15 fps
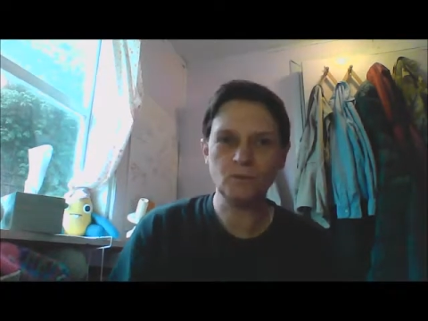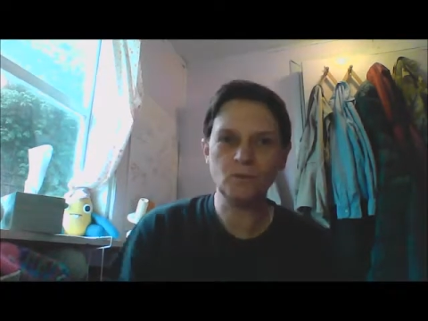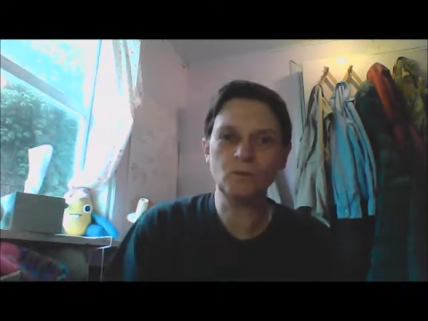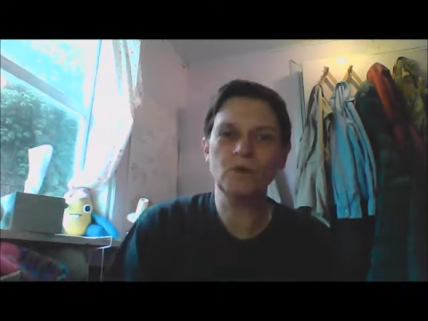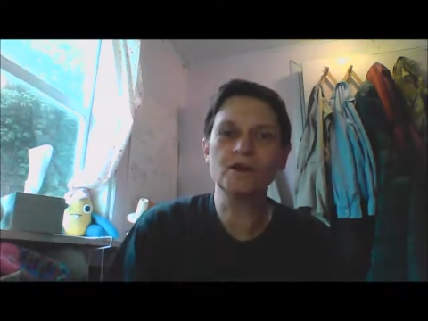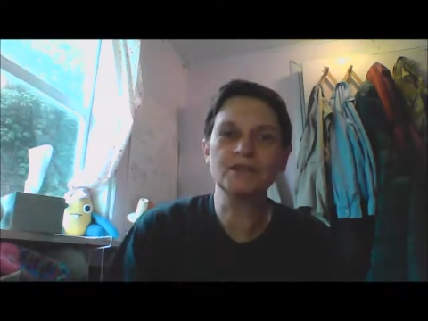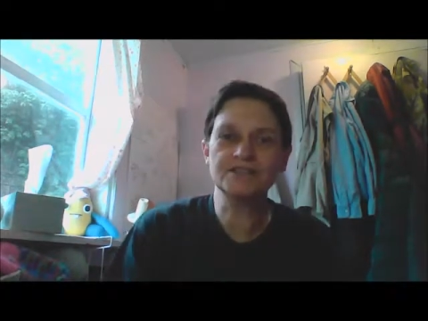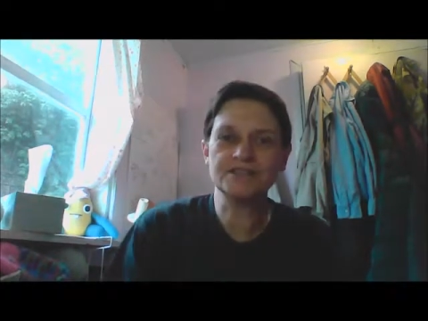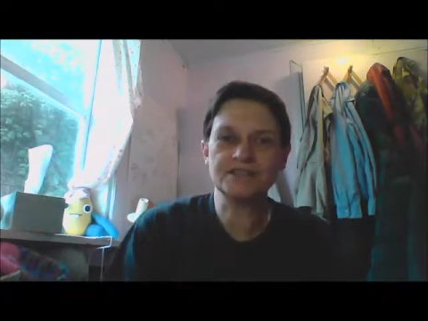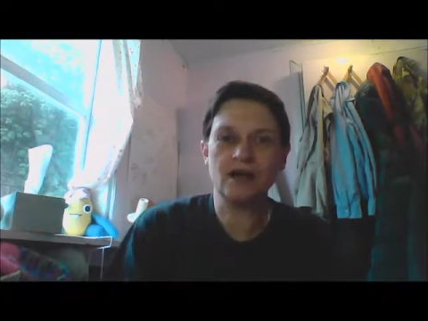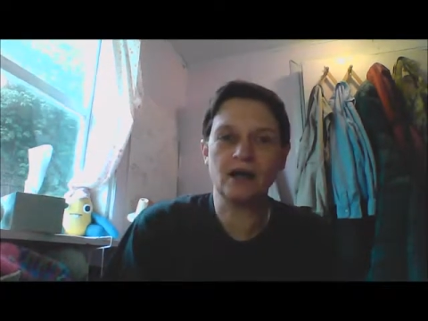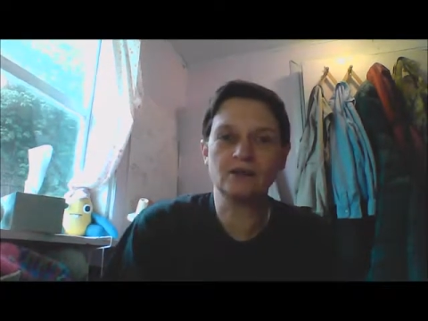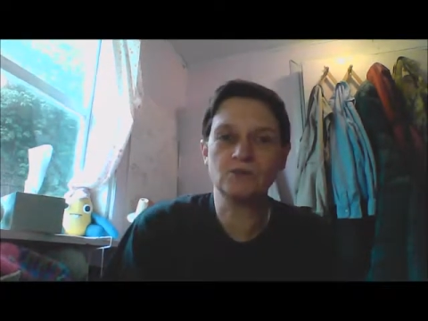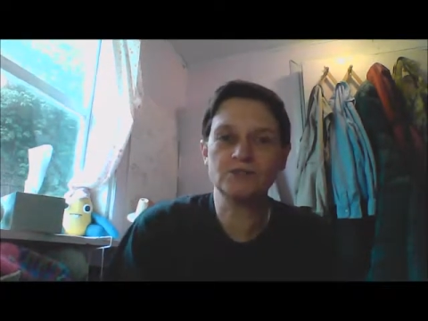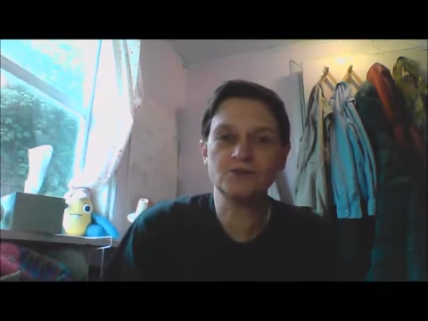was
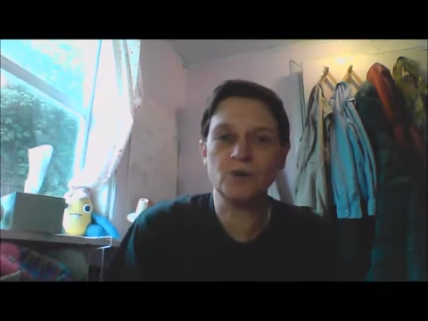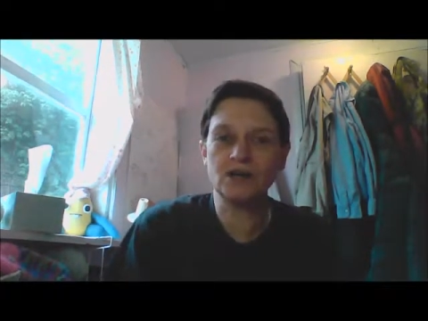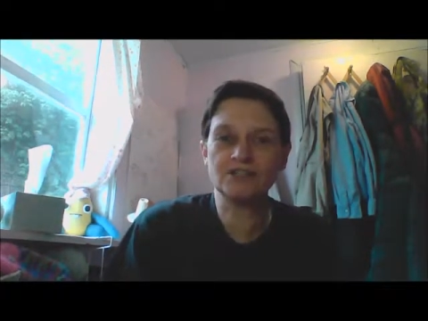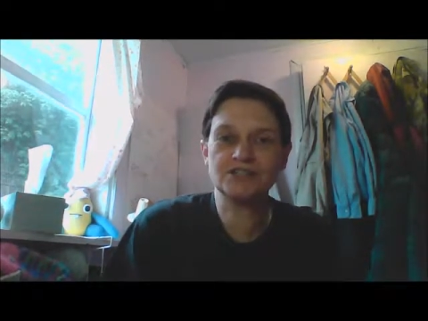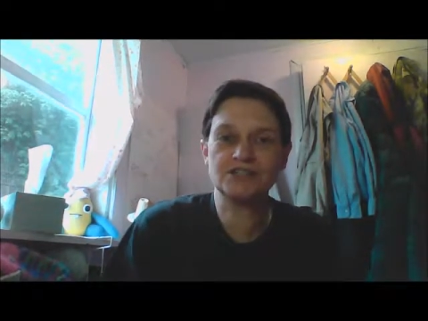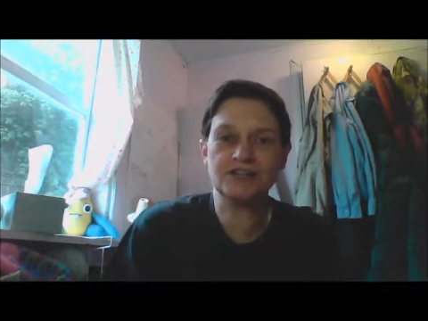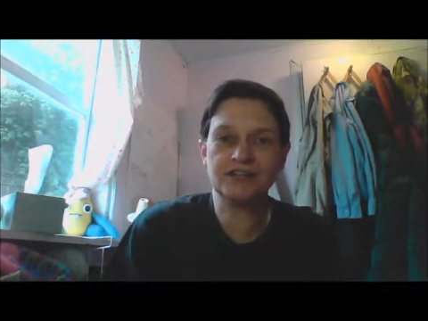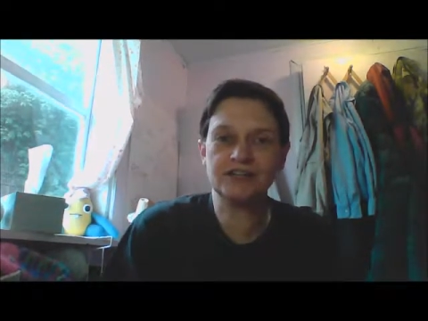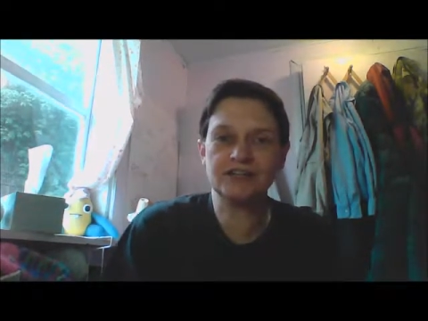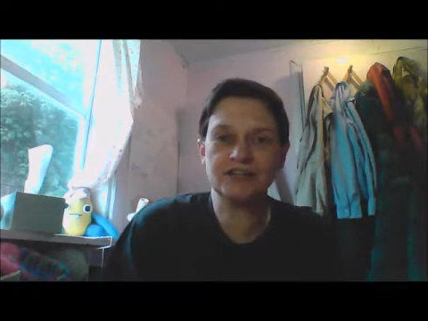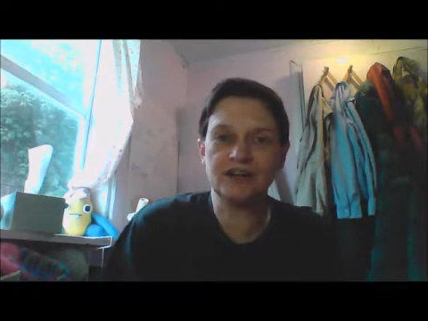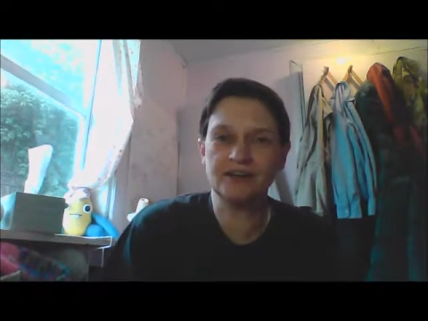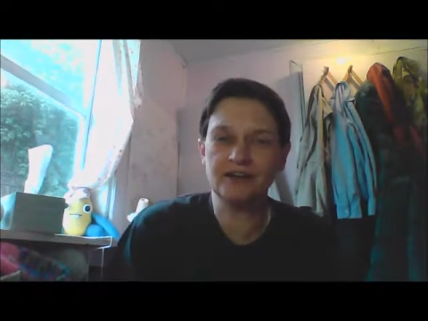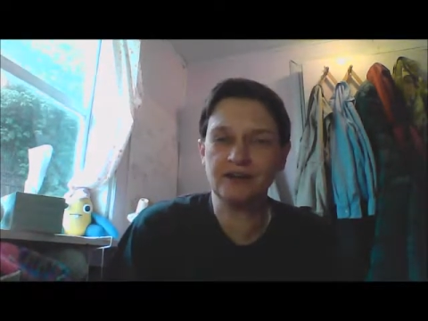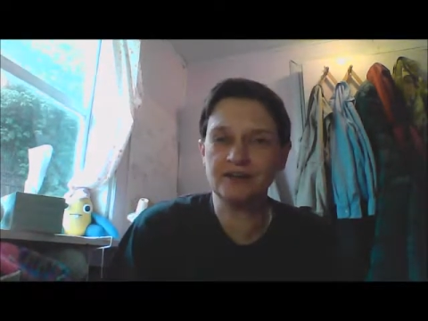I was watching,
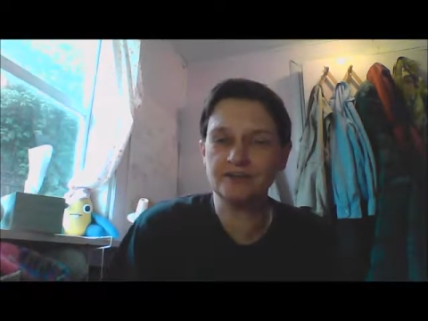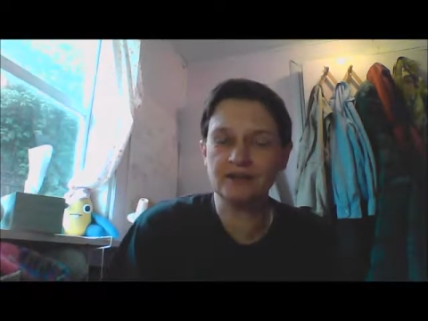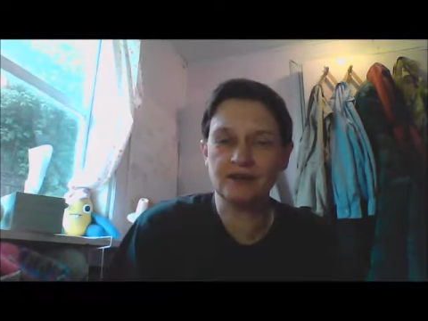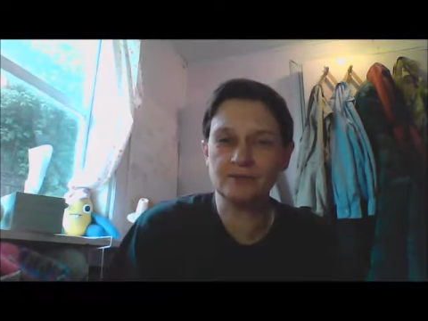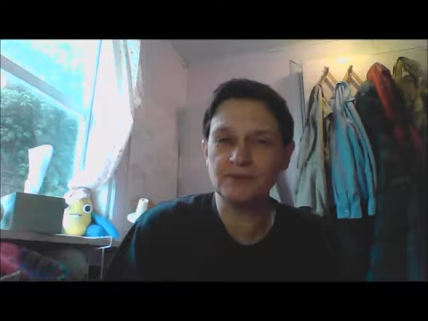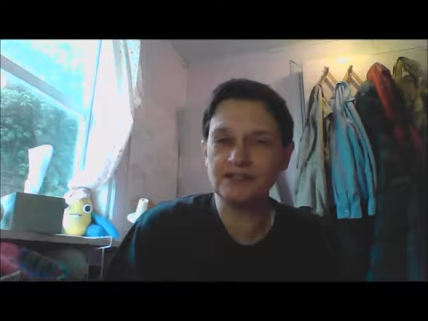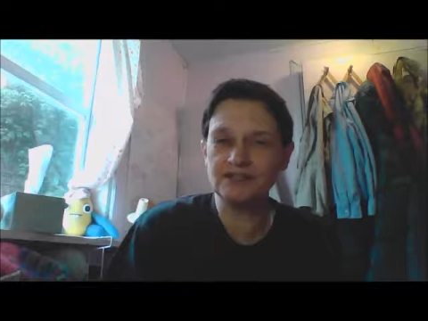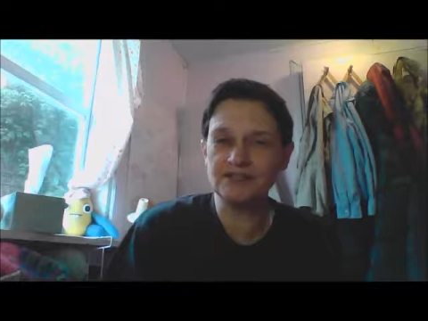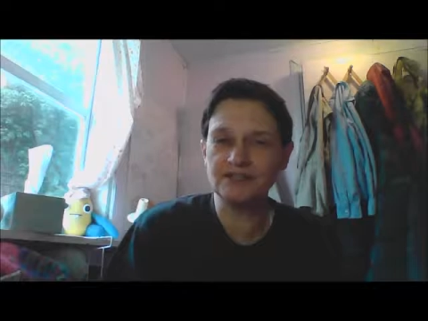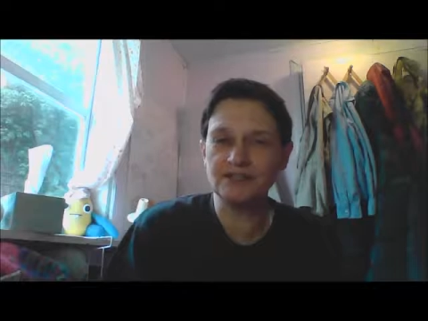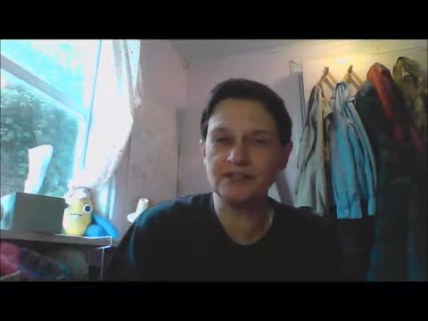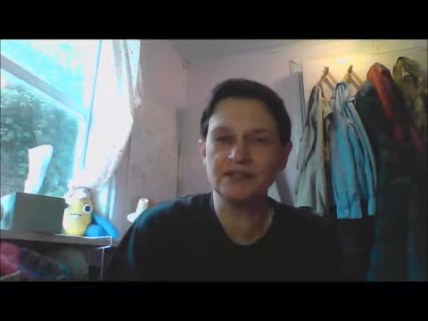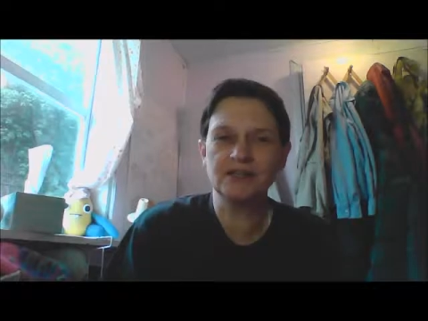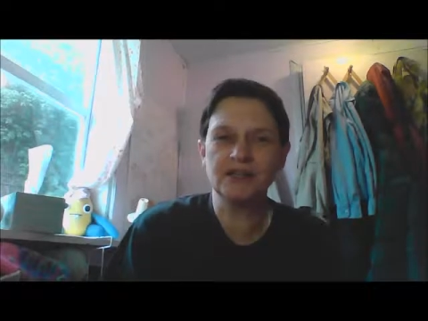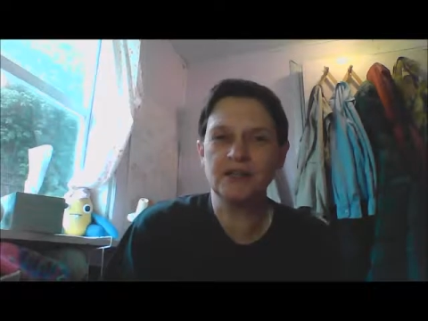and I think I mentioned
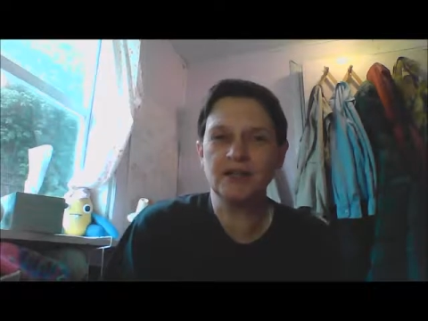it,